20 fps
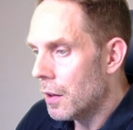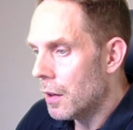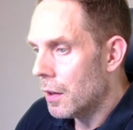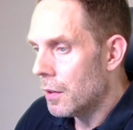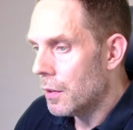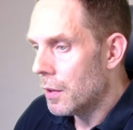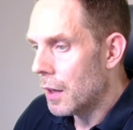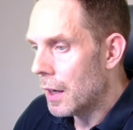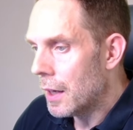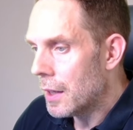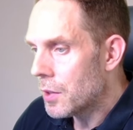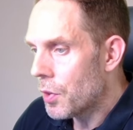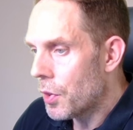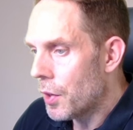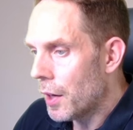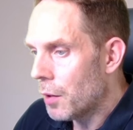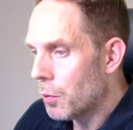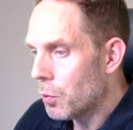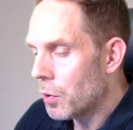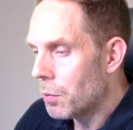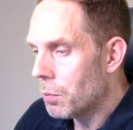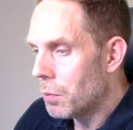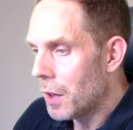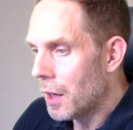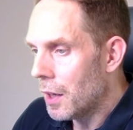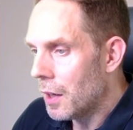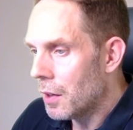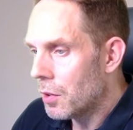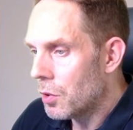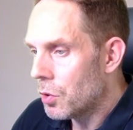The last thing would
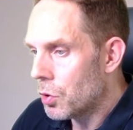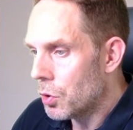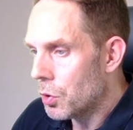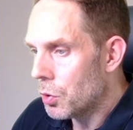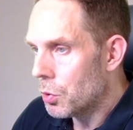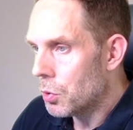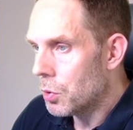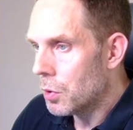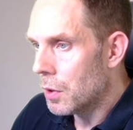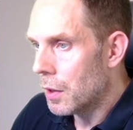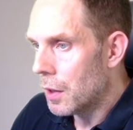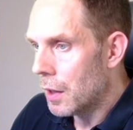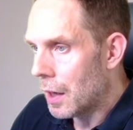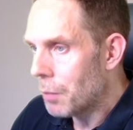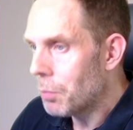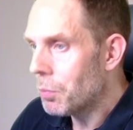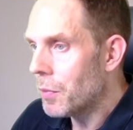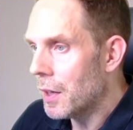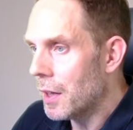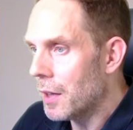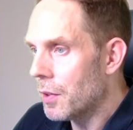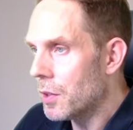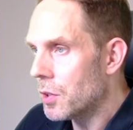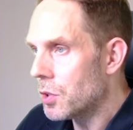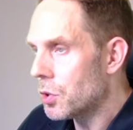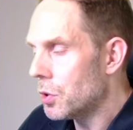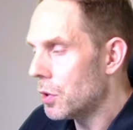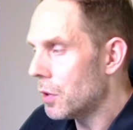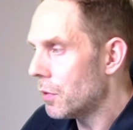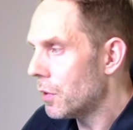be to update the
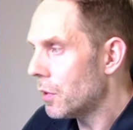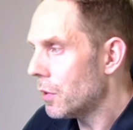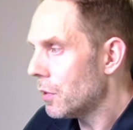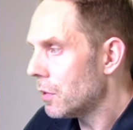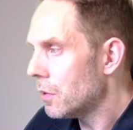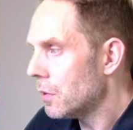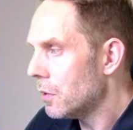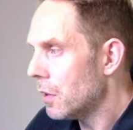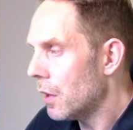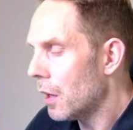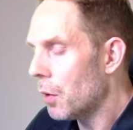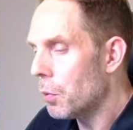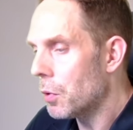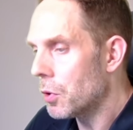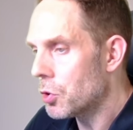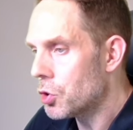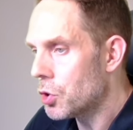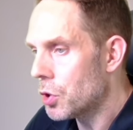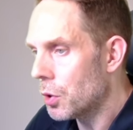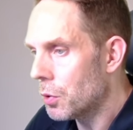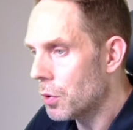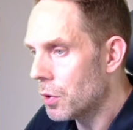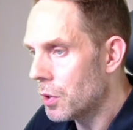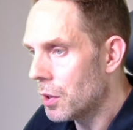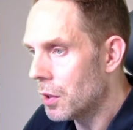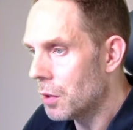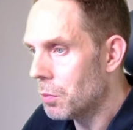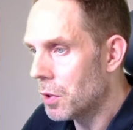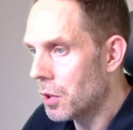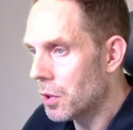server. I won't show it
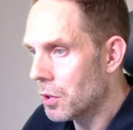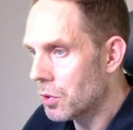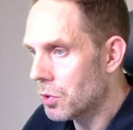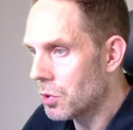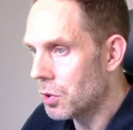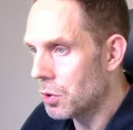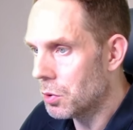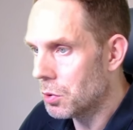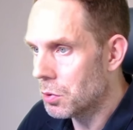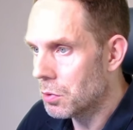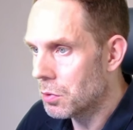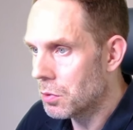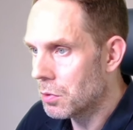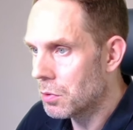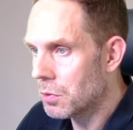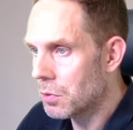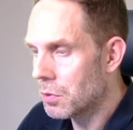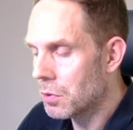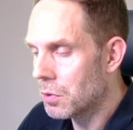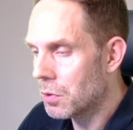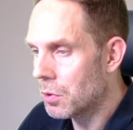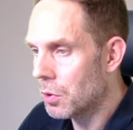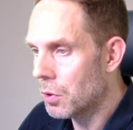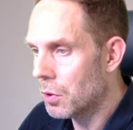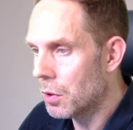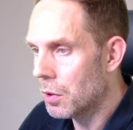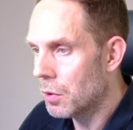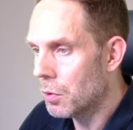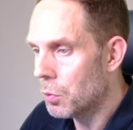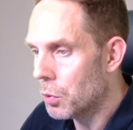here because you
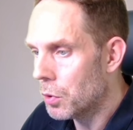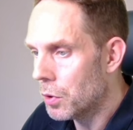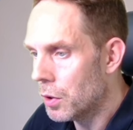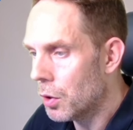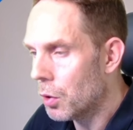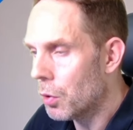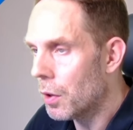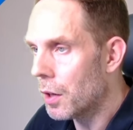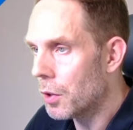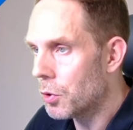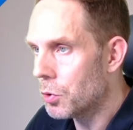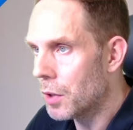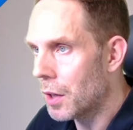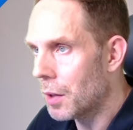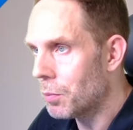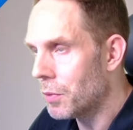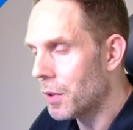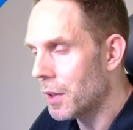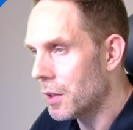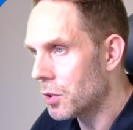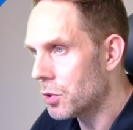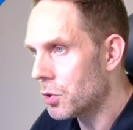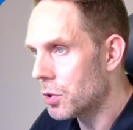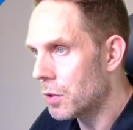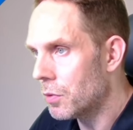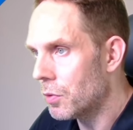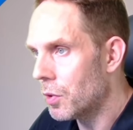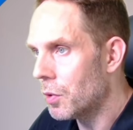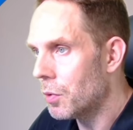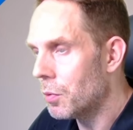know how to update a
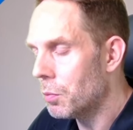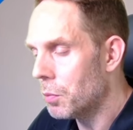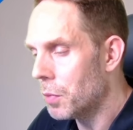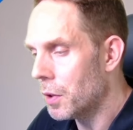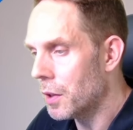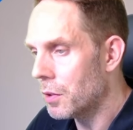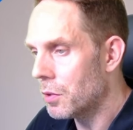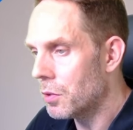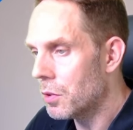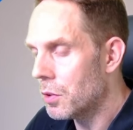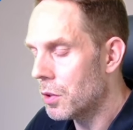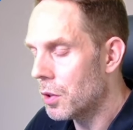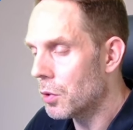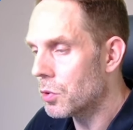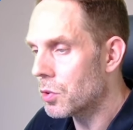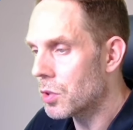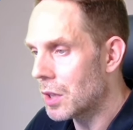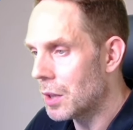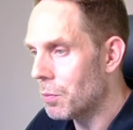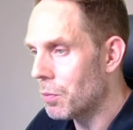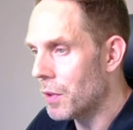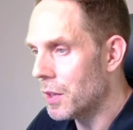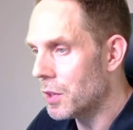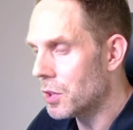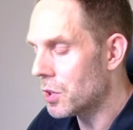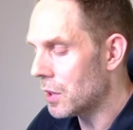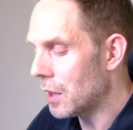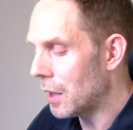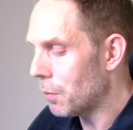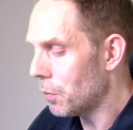server, but don't skip this
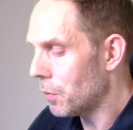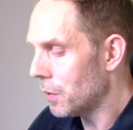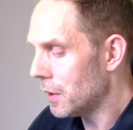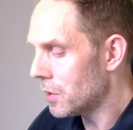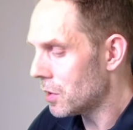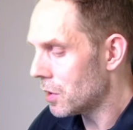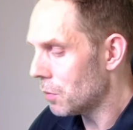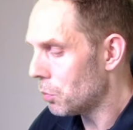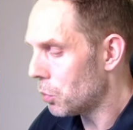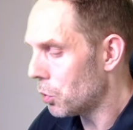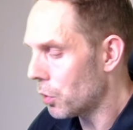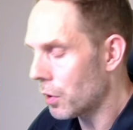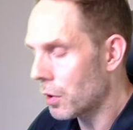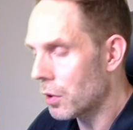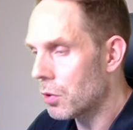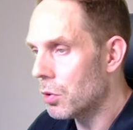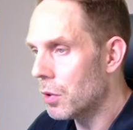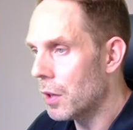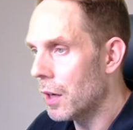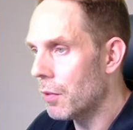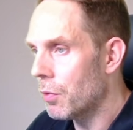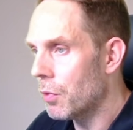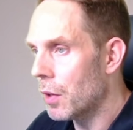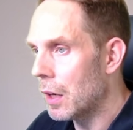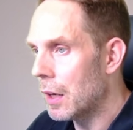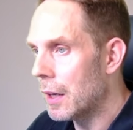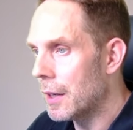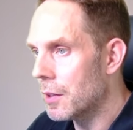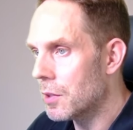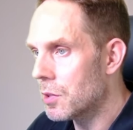step. It's important to have the
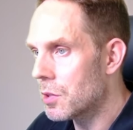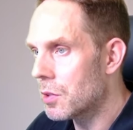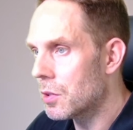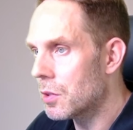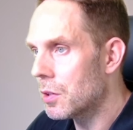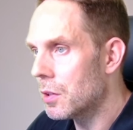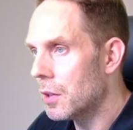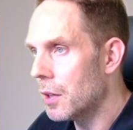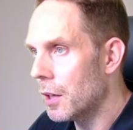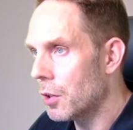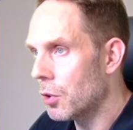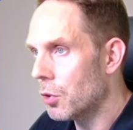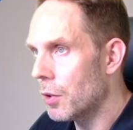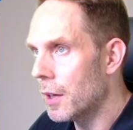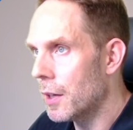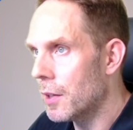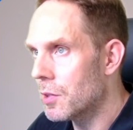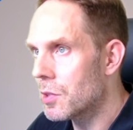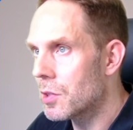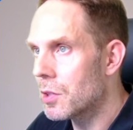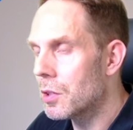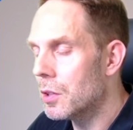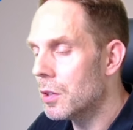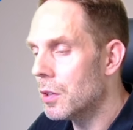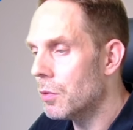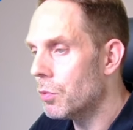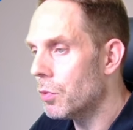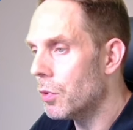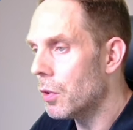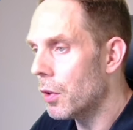latest and greatest
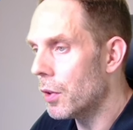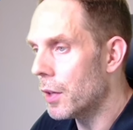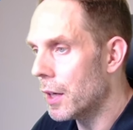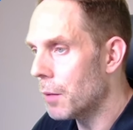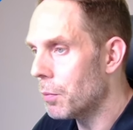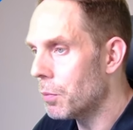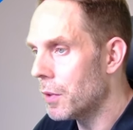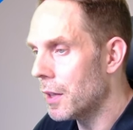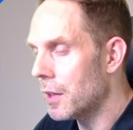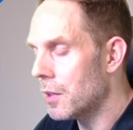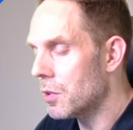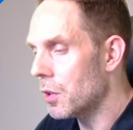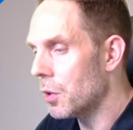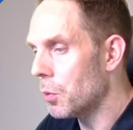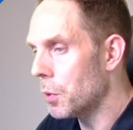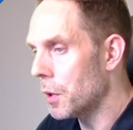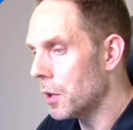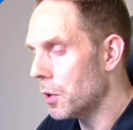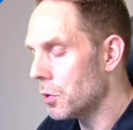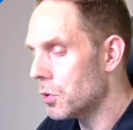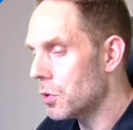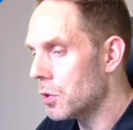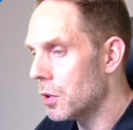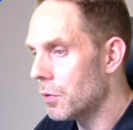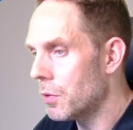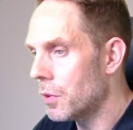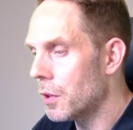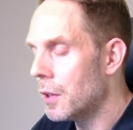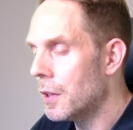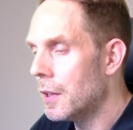of all the updates on a Windows
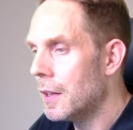server.